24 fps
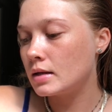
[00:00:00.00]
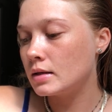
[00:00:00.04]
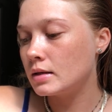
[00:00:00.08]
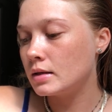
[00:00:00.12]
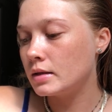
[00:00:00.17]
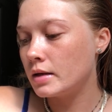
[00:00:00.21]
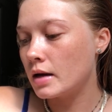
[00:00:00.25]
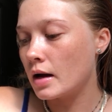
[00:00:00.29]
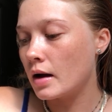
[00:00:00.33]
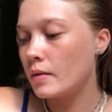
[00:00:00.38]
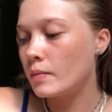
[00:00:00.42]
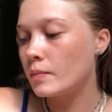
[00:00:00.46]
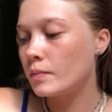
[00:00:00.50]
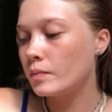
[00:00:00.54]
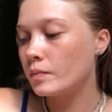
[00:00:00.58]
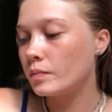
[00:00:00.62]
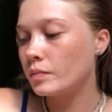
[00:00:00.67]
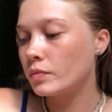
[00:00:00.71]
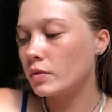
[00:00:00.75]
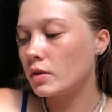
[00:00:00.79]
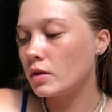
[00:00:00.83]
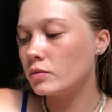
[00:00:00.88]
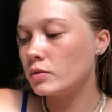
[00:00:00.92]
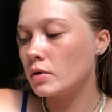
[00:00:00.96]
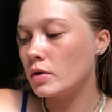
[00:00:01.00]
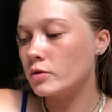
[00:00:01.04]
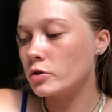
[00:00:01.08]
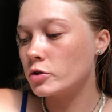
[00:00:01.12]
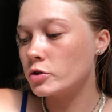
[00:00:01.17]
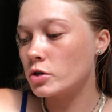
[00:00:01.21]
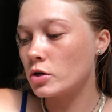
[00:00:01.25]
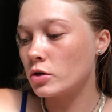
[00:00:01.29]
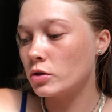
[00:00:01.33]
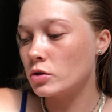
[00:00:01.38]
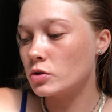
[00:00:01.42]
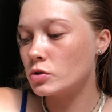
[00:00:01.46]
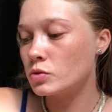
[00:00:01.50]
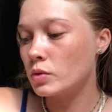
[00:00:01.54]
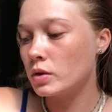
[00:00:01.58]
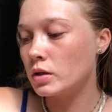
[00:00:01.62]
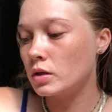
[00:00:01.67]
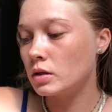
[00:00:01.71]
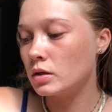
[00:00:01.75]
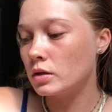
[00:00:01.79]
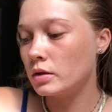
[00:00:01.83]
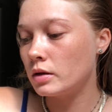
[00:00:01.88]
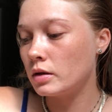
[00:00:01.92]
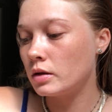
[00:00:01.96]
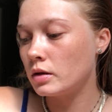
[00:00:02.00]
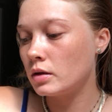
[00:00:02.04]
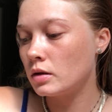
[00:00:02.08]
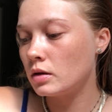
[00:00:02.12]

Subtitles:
yeah, never shared this one